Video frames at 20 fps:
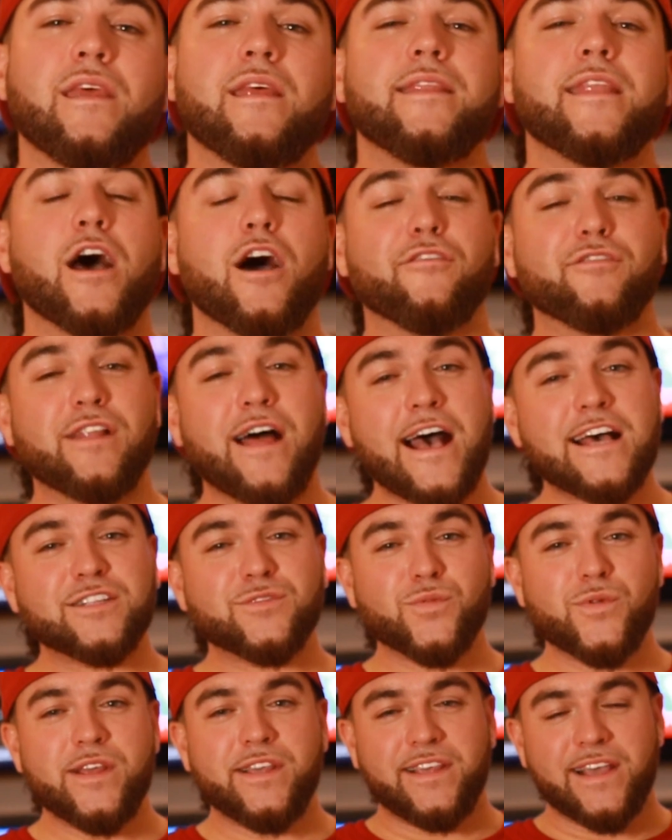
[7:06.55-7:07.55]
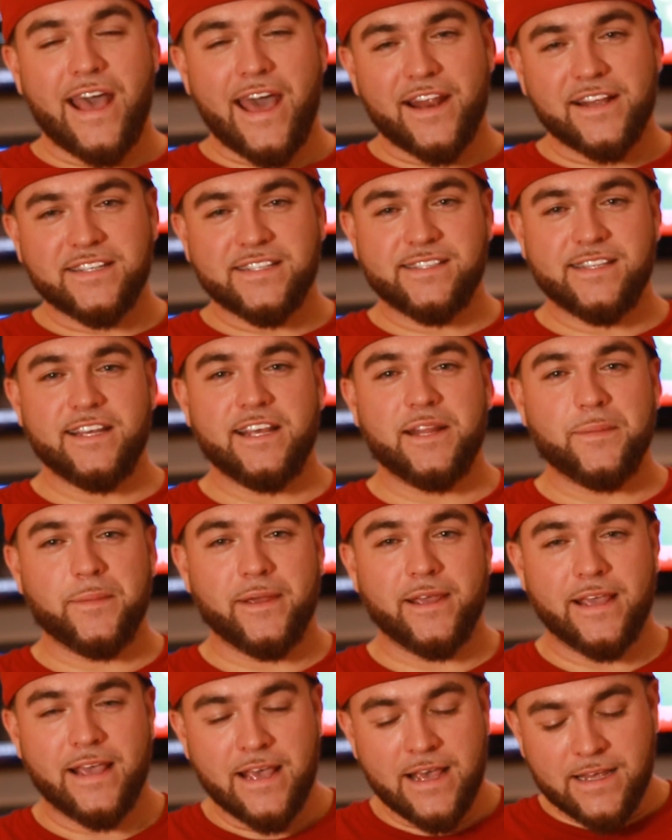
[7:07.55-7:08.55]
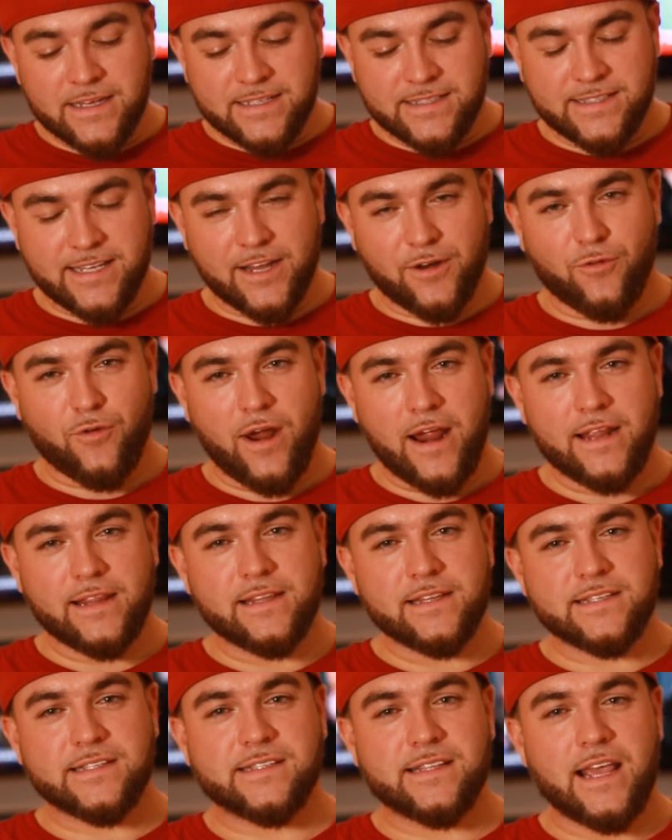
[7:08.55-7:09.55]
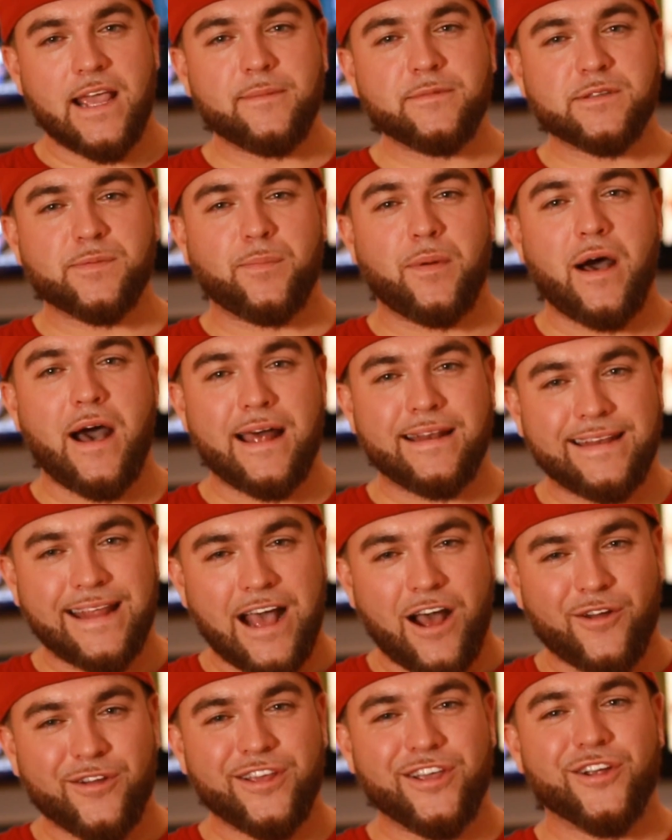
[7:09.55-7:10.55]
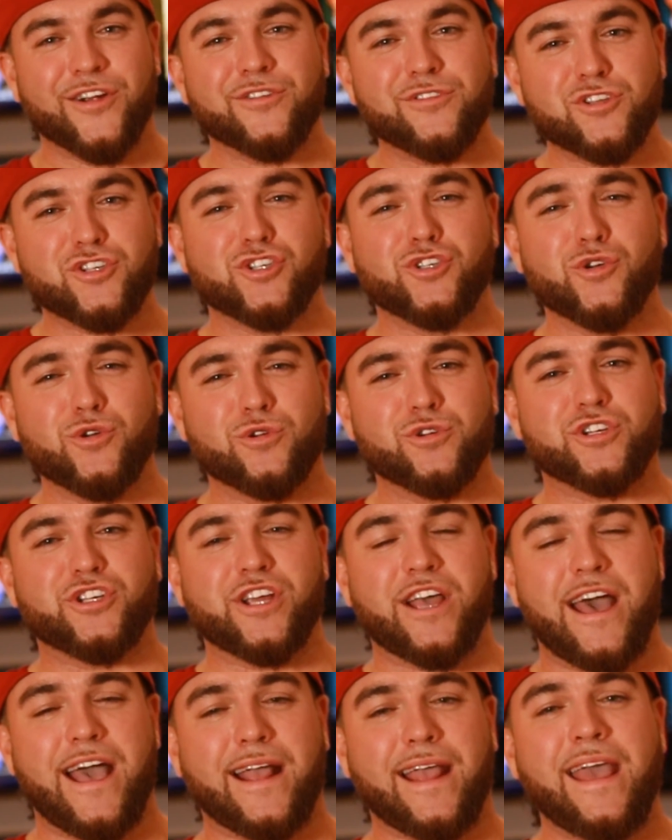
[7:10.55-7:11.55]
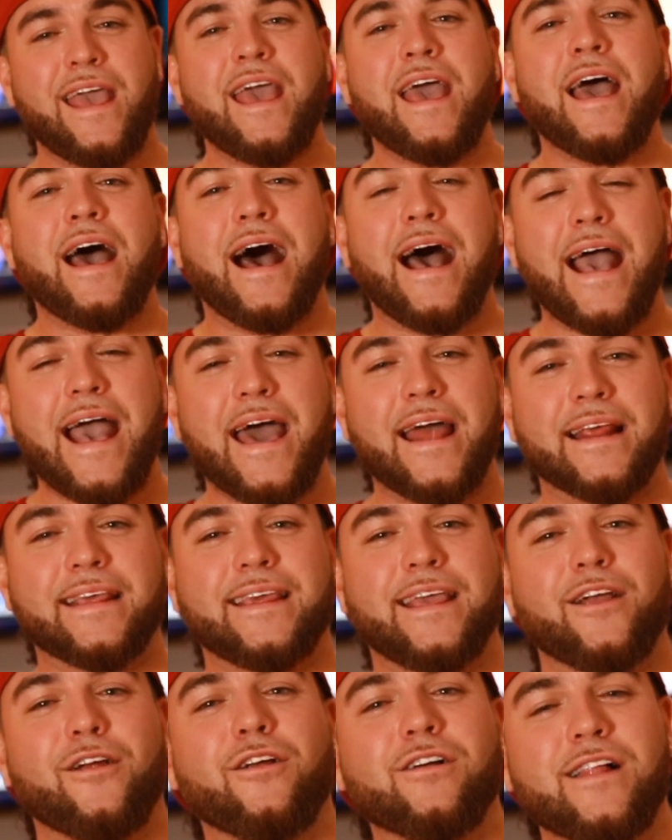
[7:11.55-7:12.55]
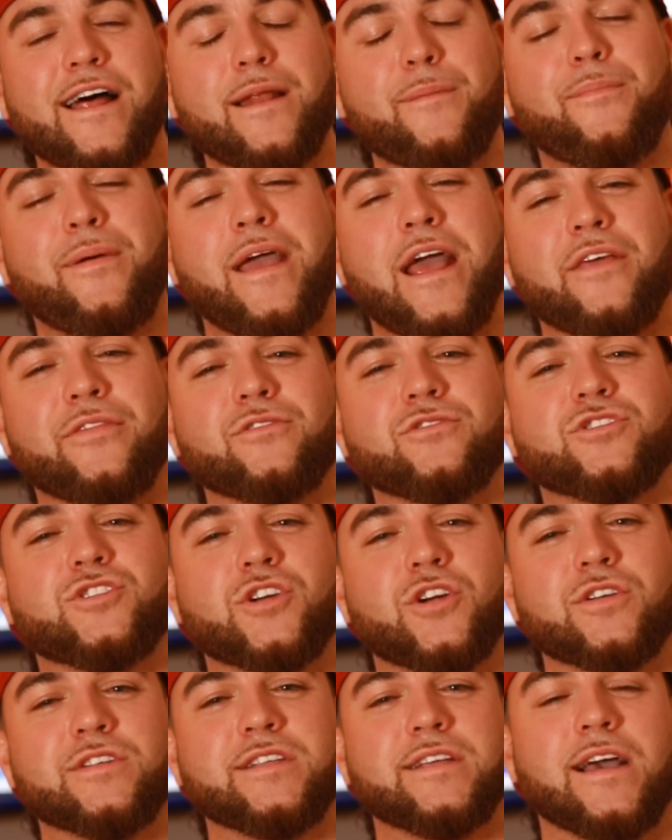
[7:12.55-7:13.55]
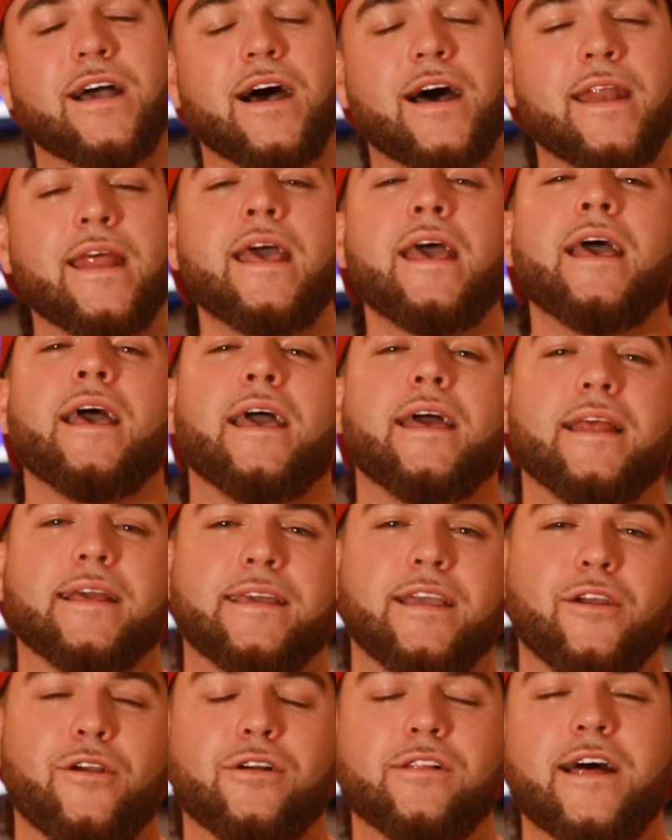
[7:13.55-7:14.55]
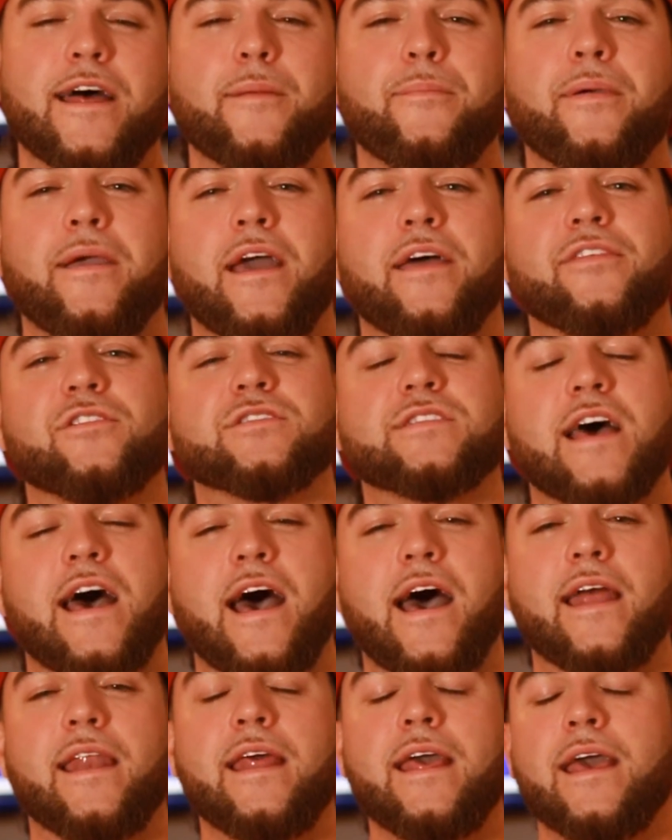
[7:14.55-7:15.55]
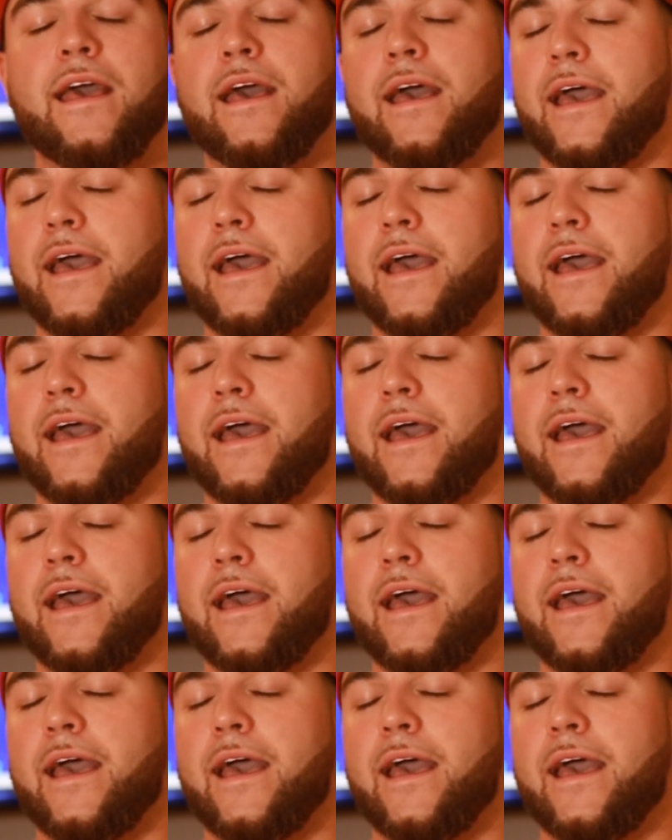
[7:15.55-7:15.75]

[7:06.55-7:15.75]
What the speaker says: Now, if last week you had seen me sitting right in this same spot down here in the shooter shack, I had a Carolina Panthers jersey on and a Carolina Panthers hat.